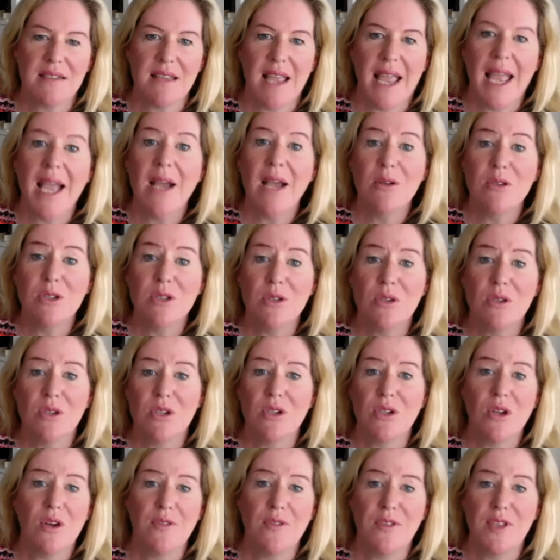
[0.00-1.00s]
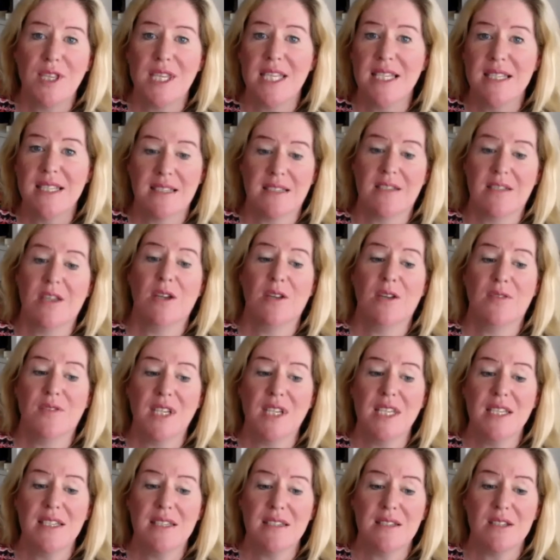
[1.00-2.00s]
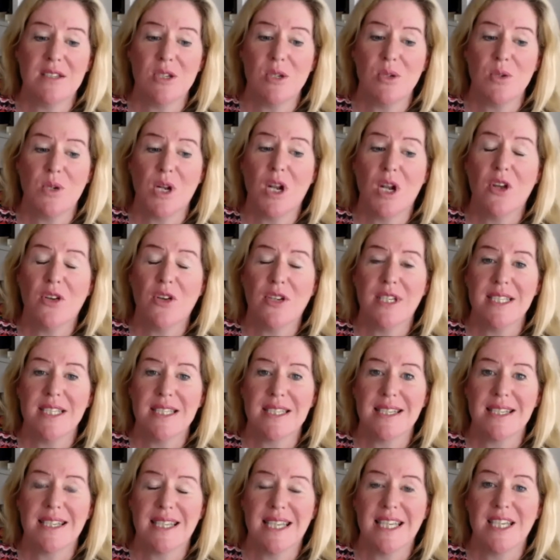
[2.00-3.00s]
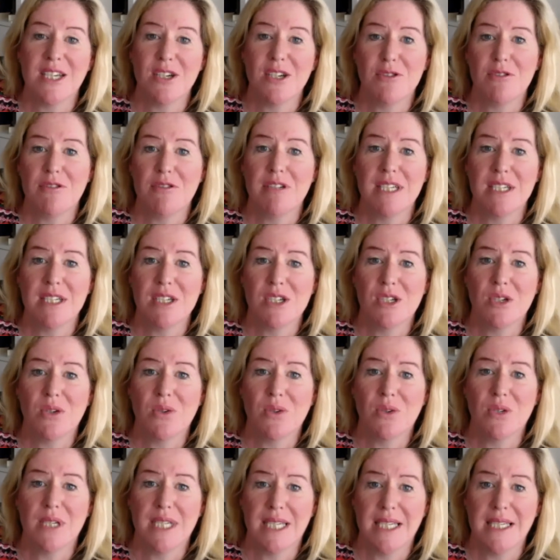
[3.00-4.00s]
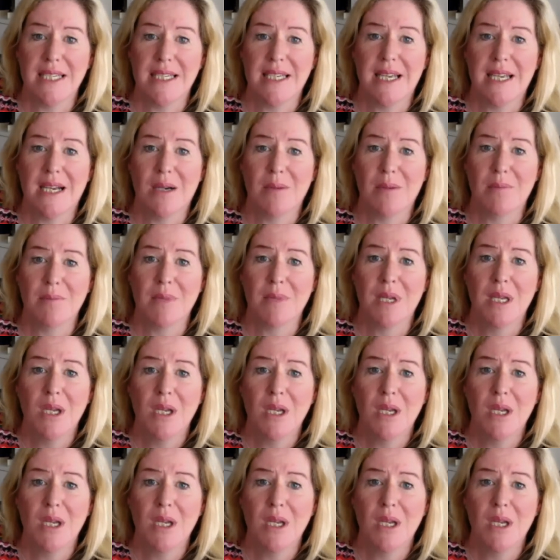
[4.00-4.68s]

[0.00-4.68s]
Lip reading: how you can offer this service to clients and increase your income.